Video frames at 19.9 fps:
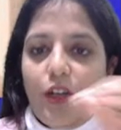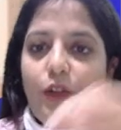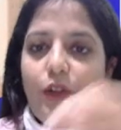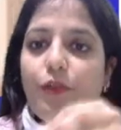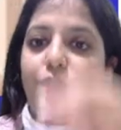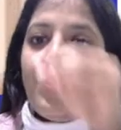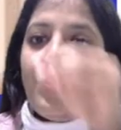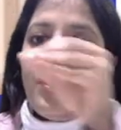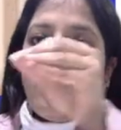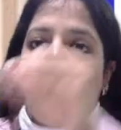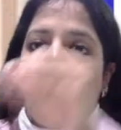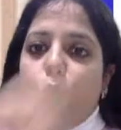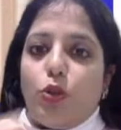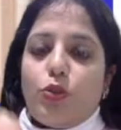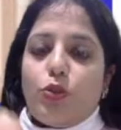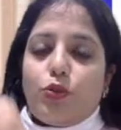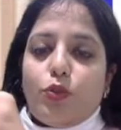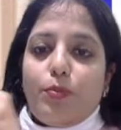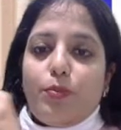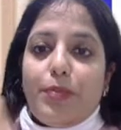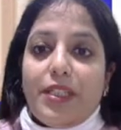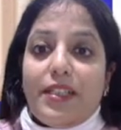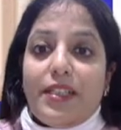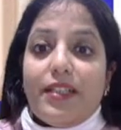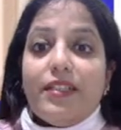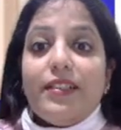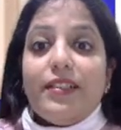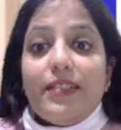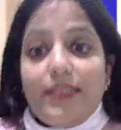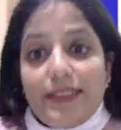will also be
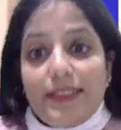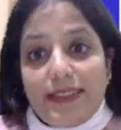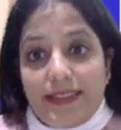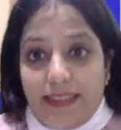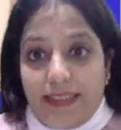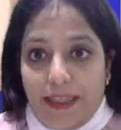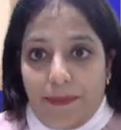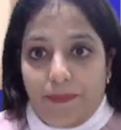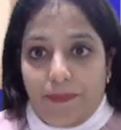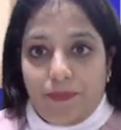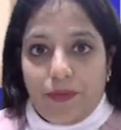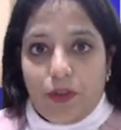the same.